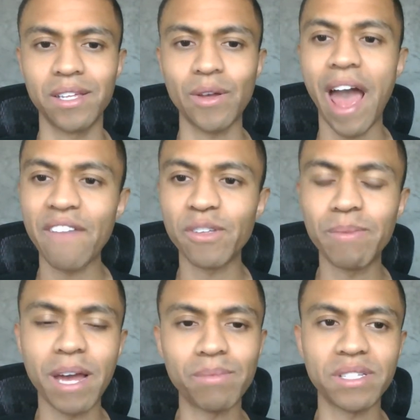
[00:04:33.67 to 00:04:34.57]
You have to
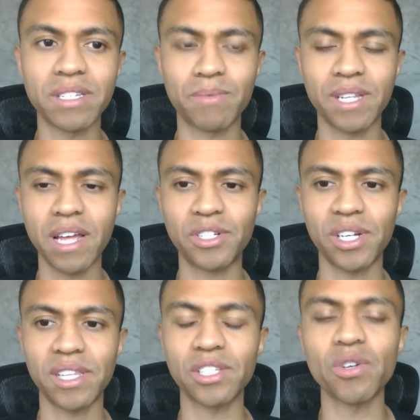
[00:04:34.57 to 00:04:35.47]
be able to
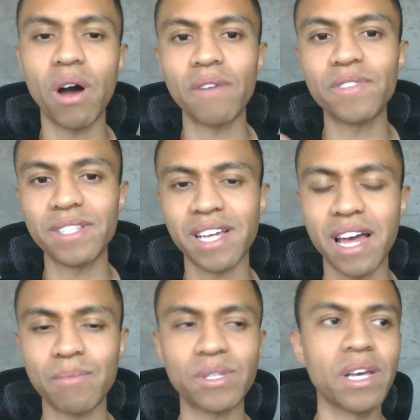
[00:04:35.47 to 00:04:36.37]
substantiate this. So
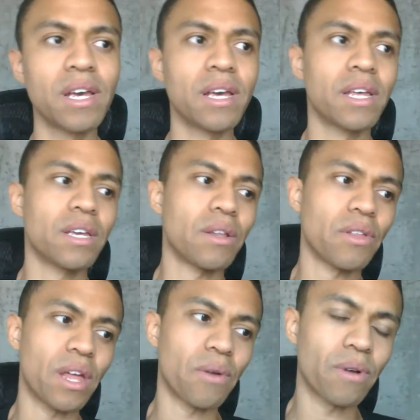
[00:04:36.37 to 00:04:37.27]
oftentimes, you
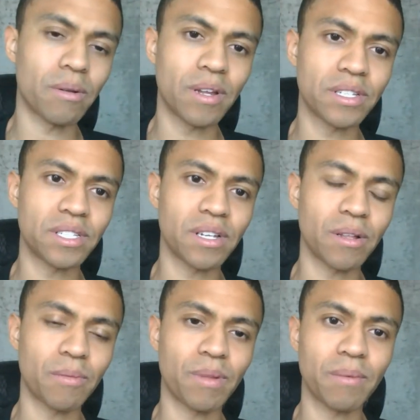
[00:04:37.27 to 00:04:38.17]
know, they don't want to
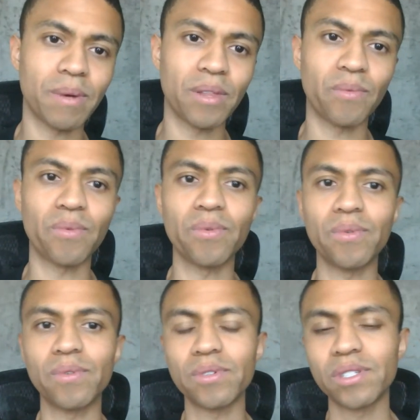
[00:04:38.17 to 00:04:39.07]
necessarily play by the
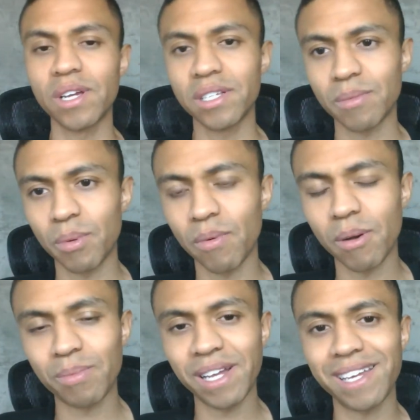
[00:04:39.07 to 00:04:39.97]
rules. Some people
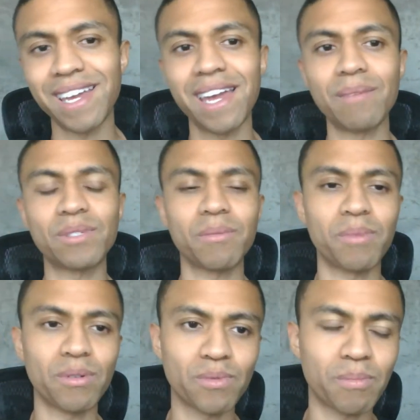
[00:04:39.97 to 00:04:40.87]
want to play games. Some
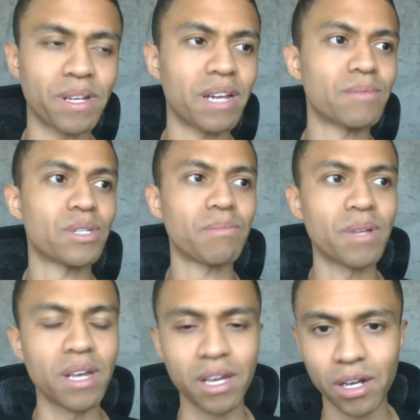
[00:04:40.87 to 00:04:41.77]
bureaus want to play games. Some
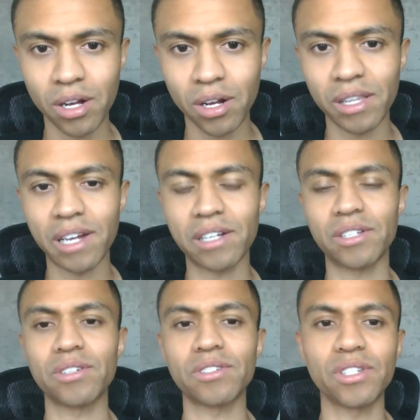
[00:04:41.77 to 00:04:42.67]

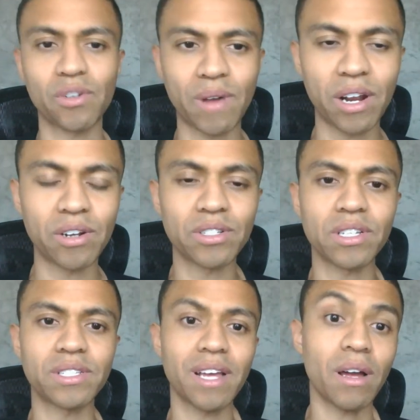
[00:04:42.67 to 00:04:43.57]
collectors and creditors,
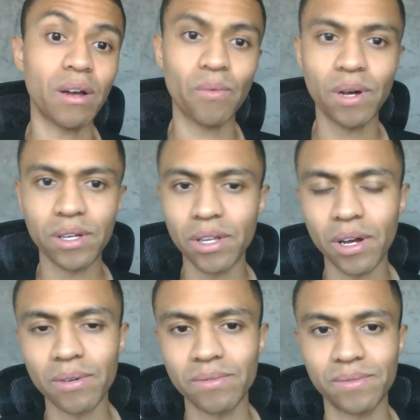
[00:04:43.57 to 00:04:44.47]
they say, oh, well, you know,